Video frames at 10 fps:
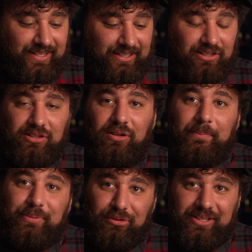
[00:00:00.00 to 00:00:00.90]
like the little
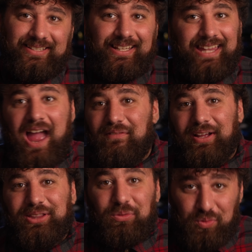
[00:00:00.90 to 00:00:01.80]
buildings, like they have
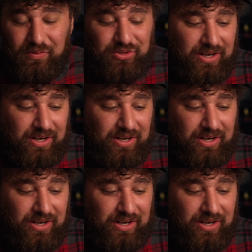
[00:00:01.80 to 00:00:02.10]
like their roofs are